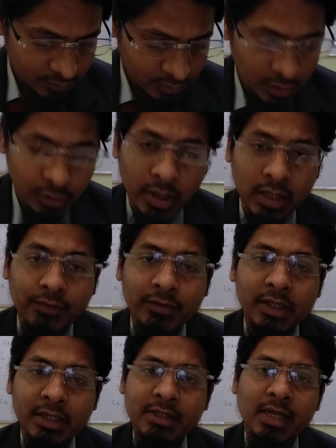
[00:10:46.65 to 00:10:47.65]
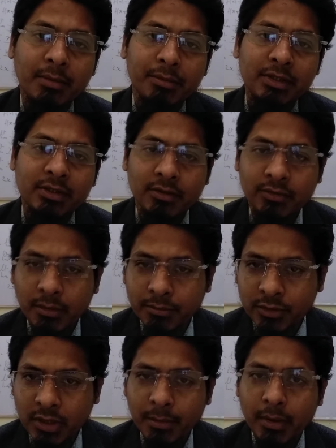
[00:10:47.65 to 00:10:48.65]
Radioactivity is done, means
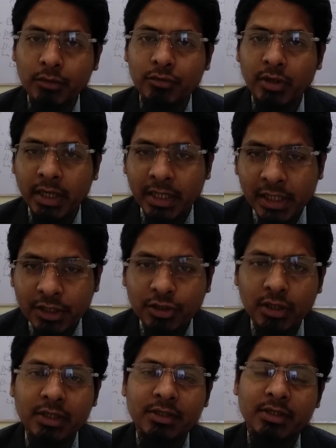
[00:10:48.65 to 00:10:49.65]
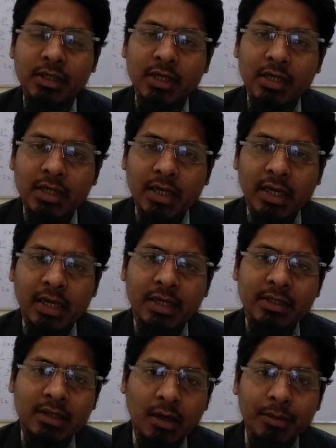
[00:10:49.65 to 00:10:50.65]
somehow the radiation
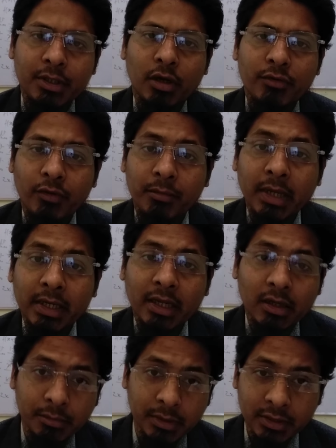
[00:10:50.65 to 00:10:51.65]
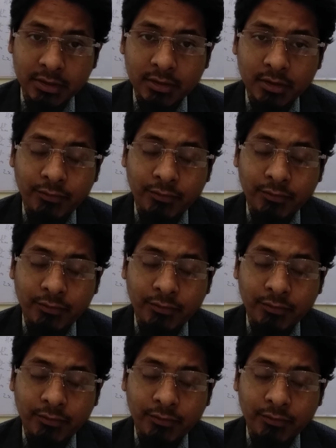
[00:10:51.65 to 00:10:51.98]
is coming out from that element,